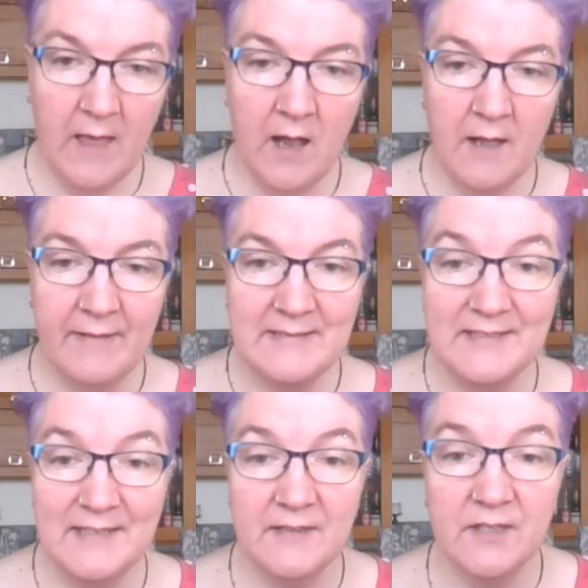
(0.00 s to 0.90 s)
I've
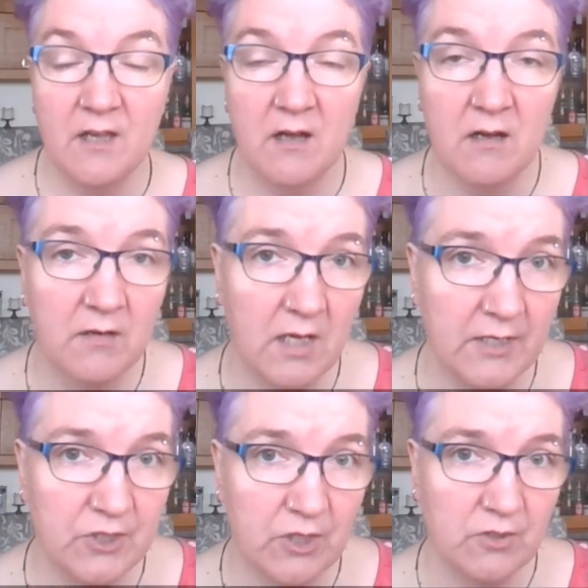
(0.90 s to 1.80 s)
added in the yarn that I
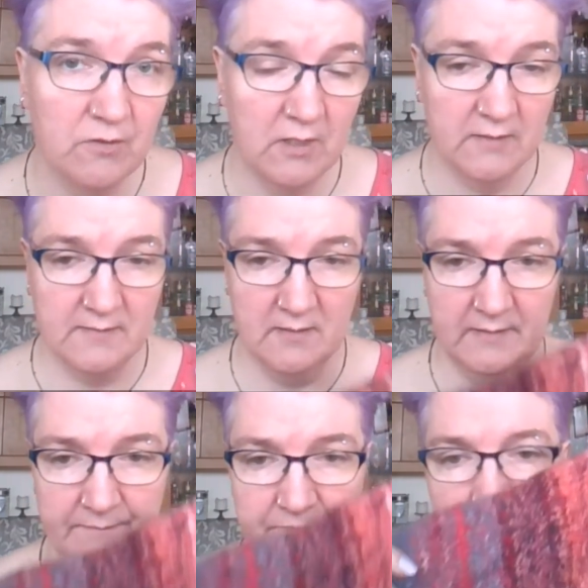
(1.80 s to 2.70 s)
showed you last
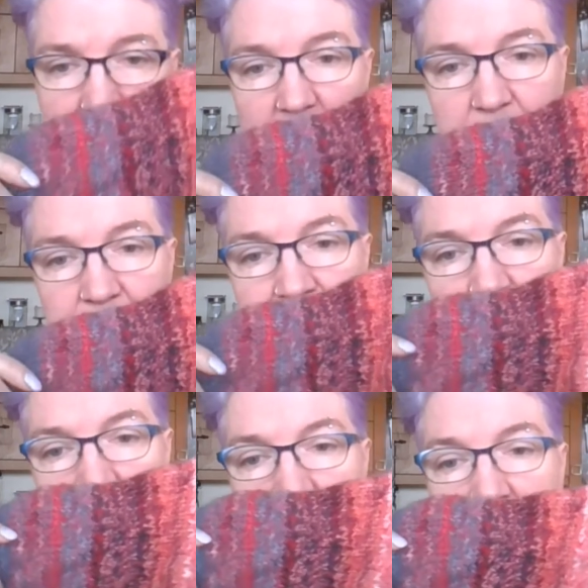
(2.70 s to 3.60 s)
time. So
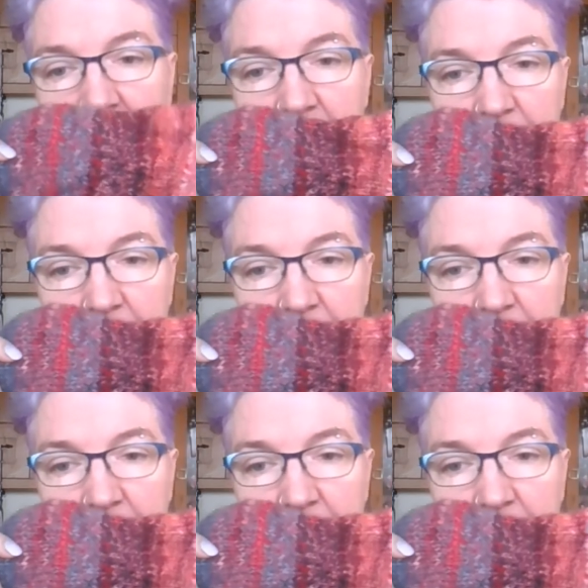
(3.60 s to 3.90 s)
there